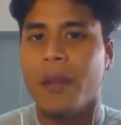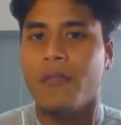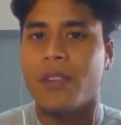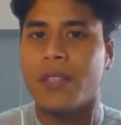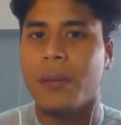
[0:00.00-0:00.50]

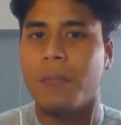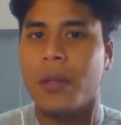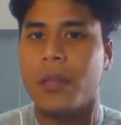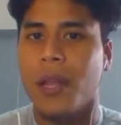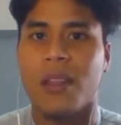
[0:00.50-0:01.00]
for
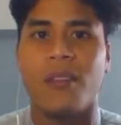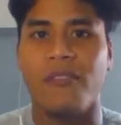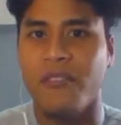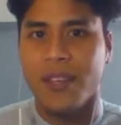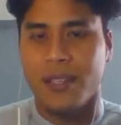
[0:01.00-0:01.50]
example, the
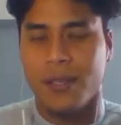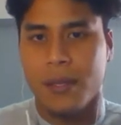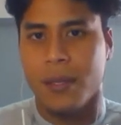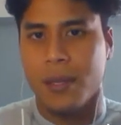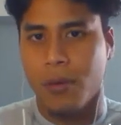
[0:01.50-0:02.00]

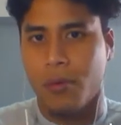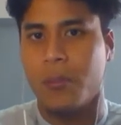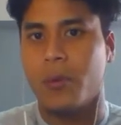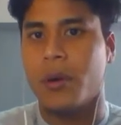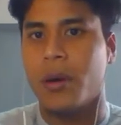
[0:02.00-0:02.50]
first
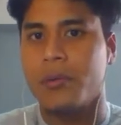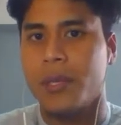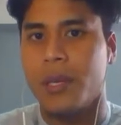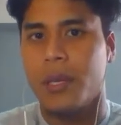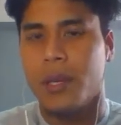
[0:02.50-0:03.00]

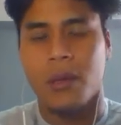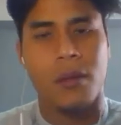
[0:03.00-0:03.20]
cryptocurrency,